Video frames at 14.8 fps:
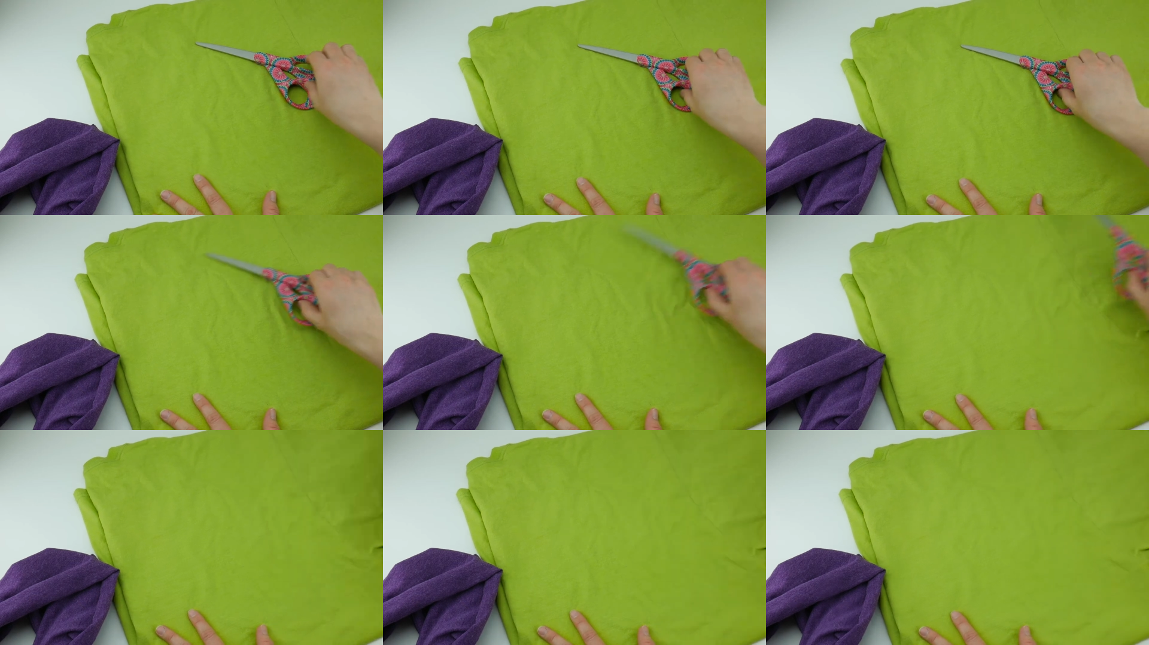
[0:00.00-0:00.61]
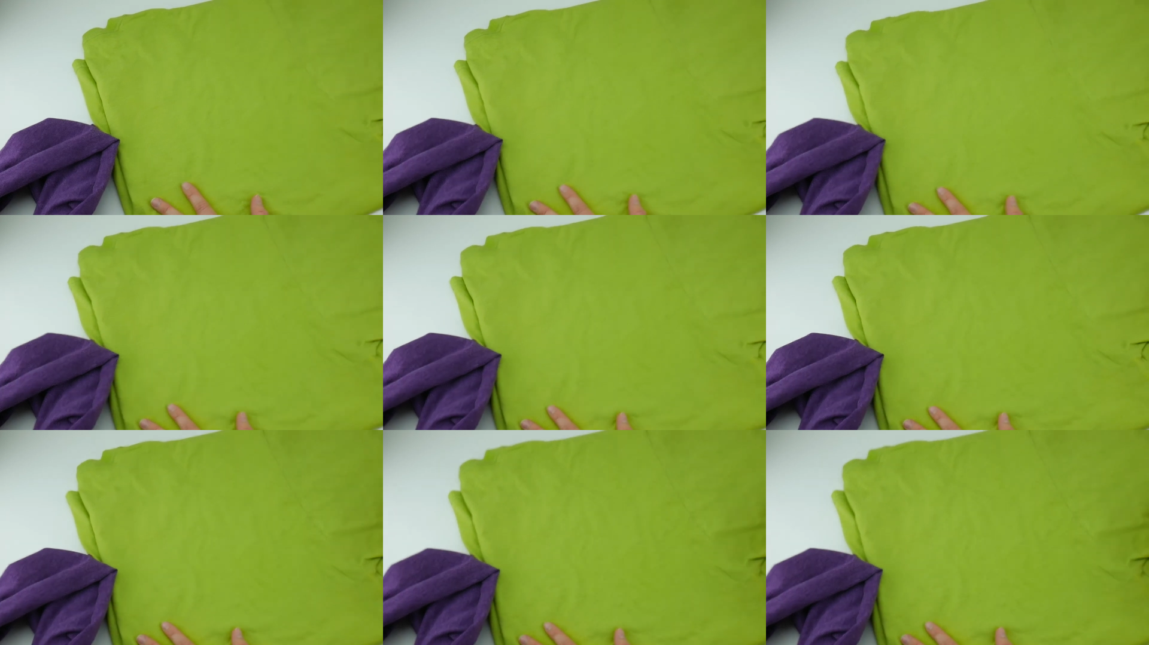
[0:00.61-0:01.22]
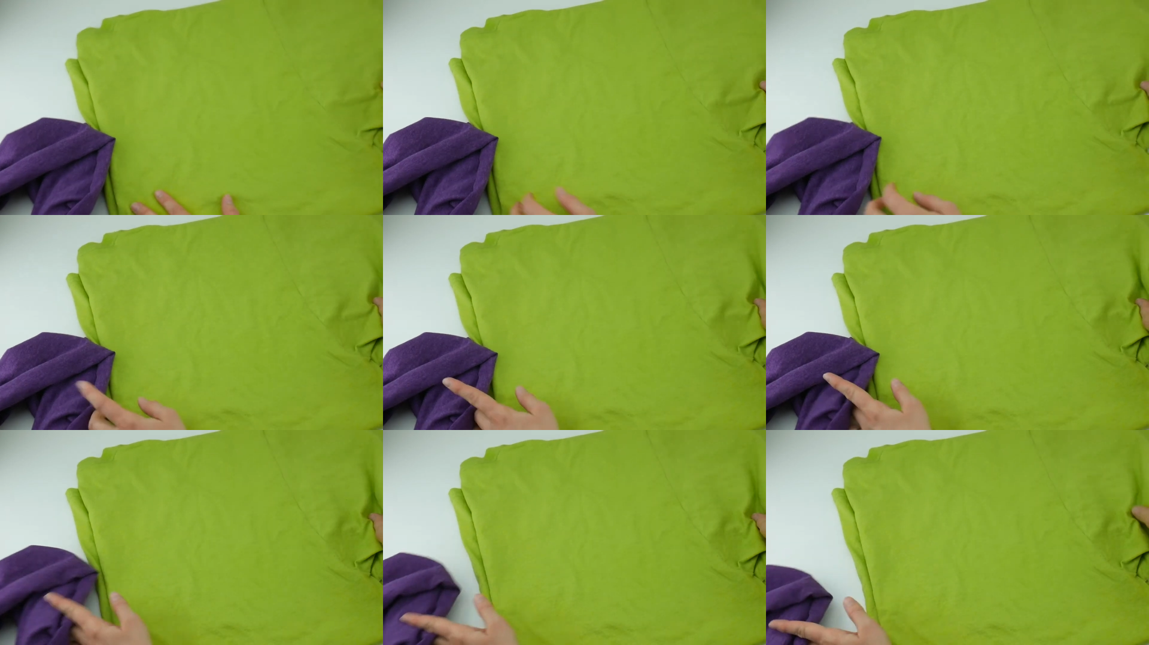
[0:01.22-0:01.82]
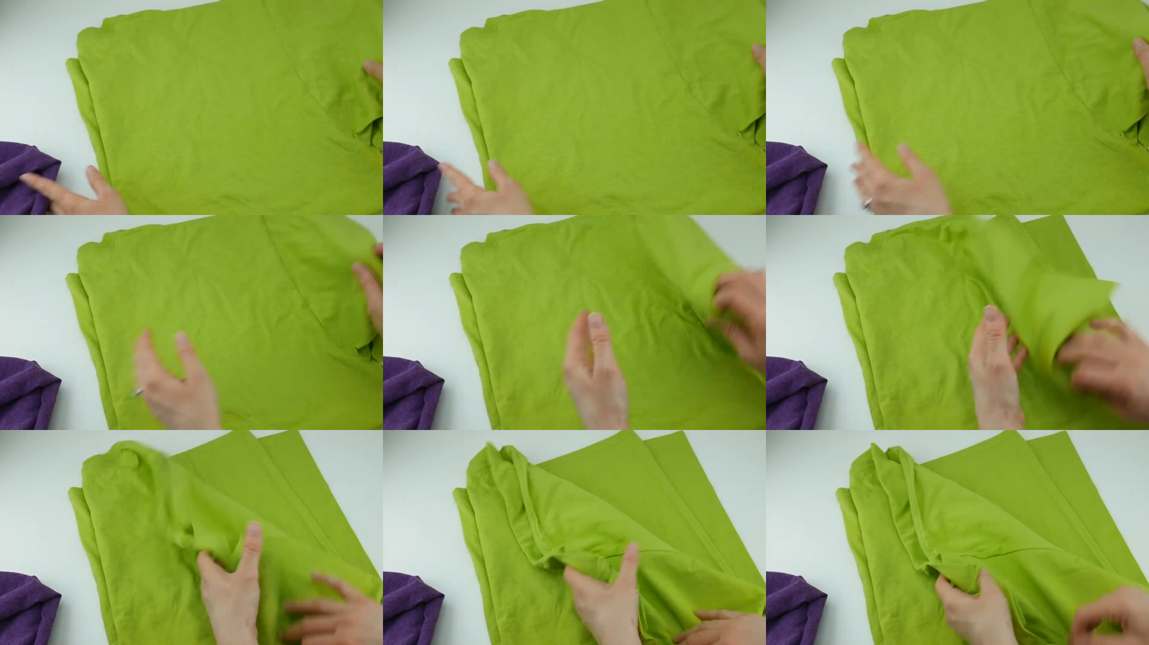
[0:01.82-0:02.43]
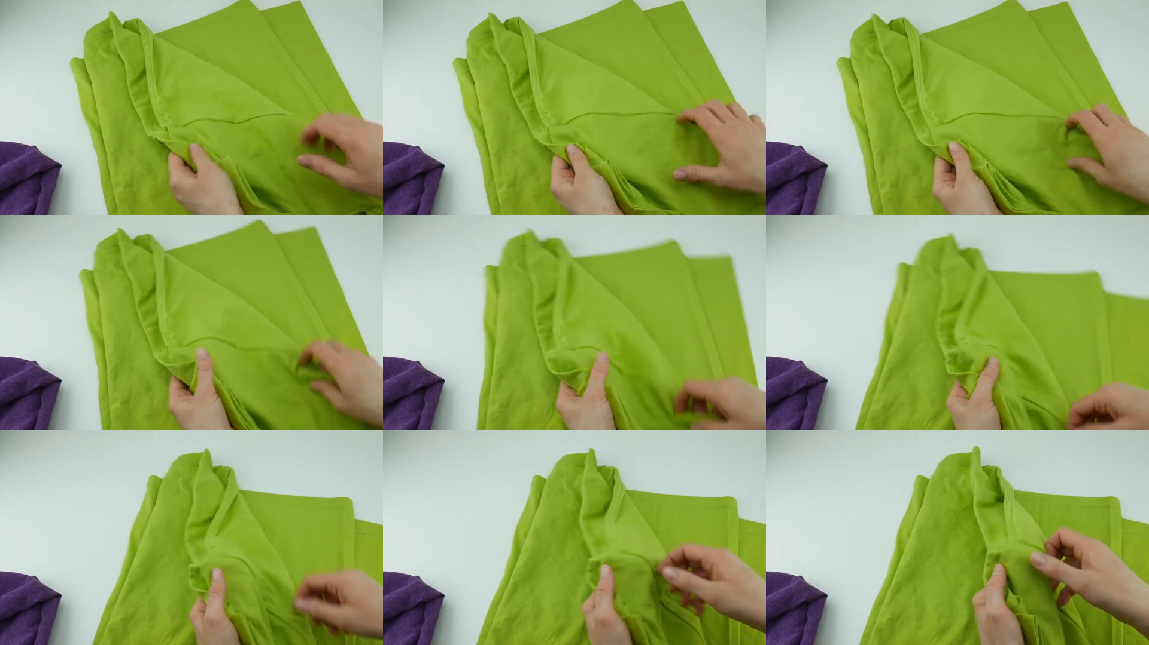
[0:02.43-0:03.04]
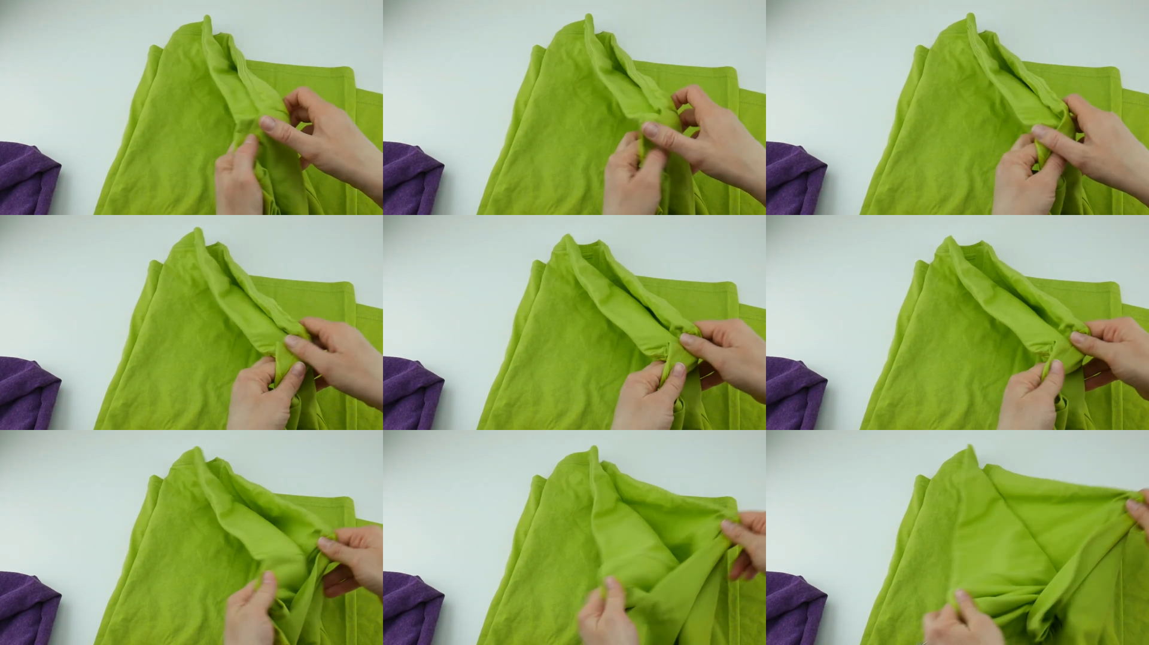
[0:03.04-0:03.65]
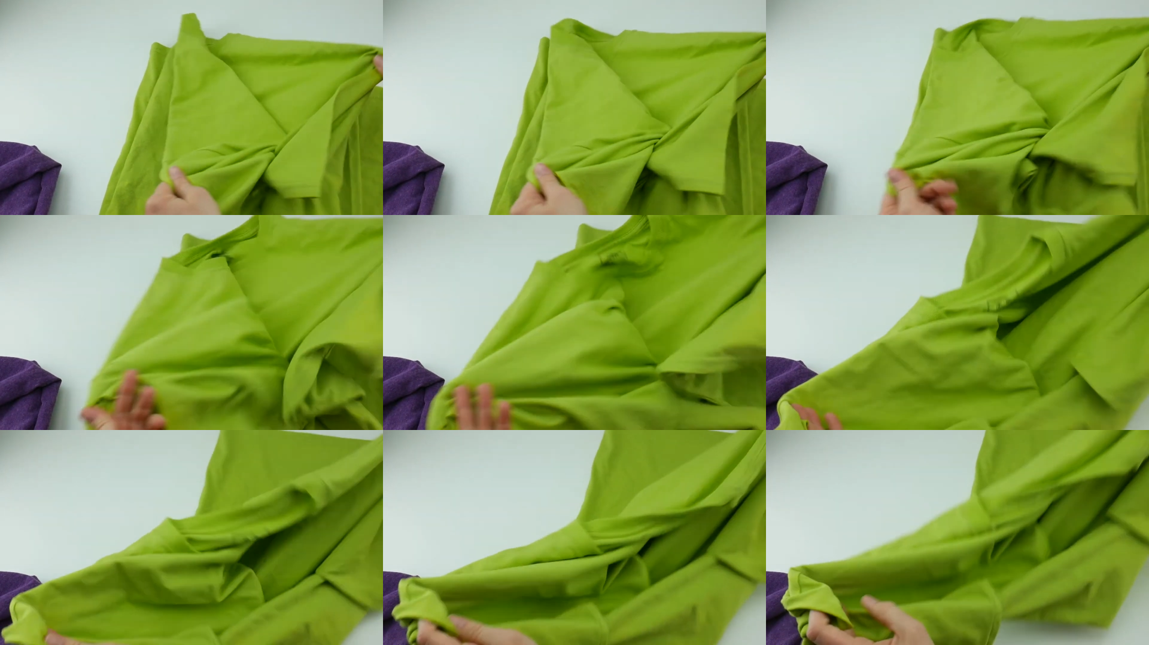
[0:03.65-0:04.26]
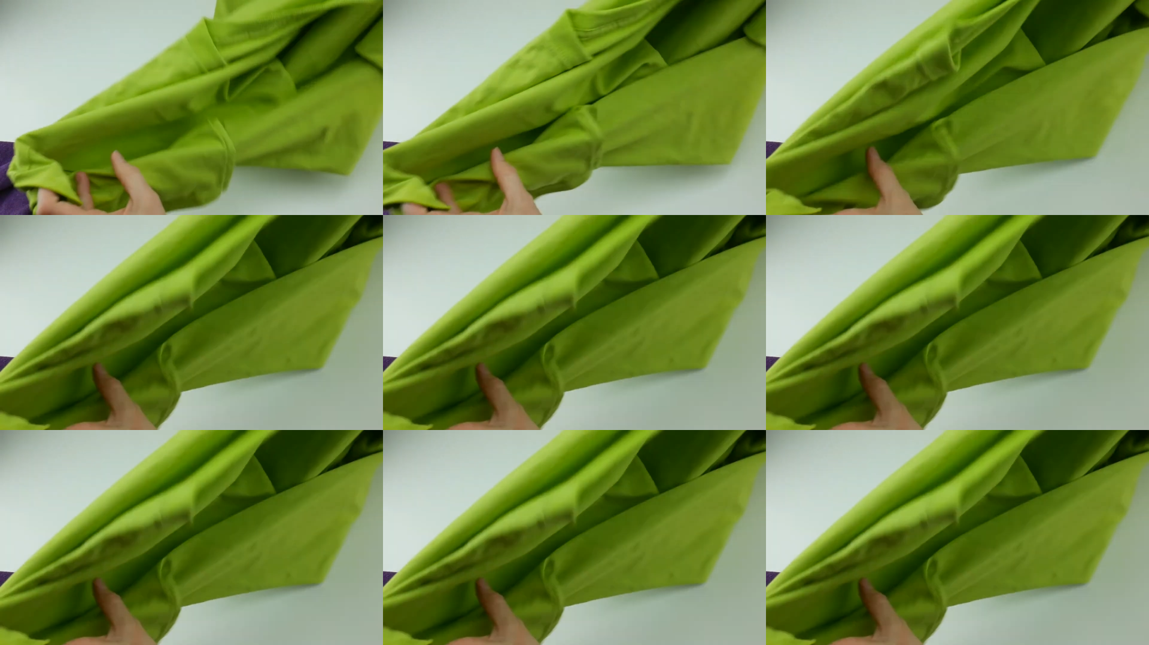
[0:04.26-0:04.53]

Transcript: Nobody's mouth can be seen.